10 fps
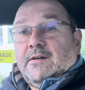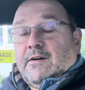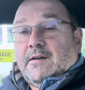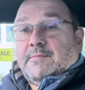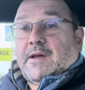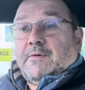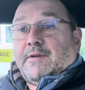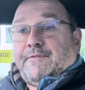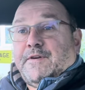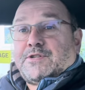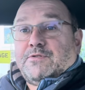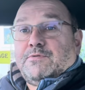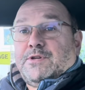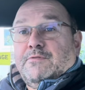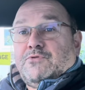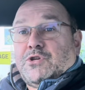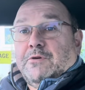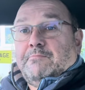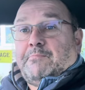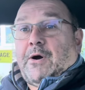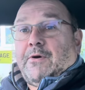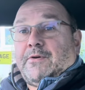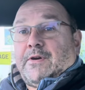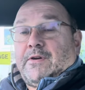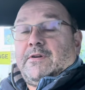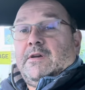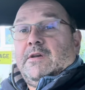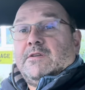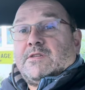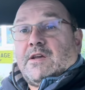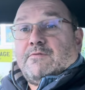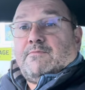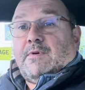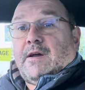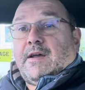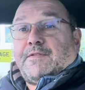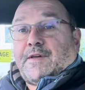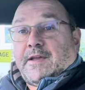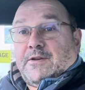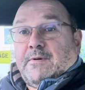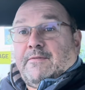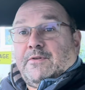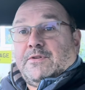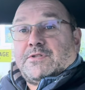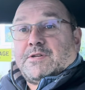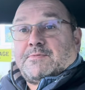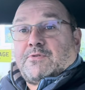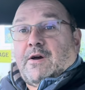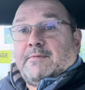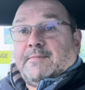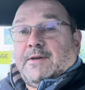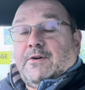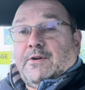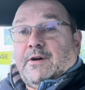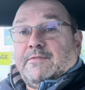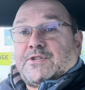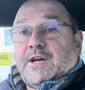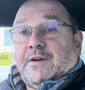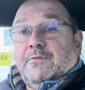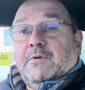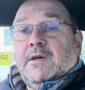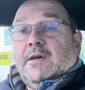I am now an official YouTube partner. So thank you to everyone that subscribed to me on either channel.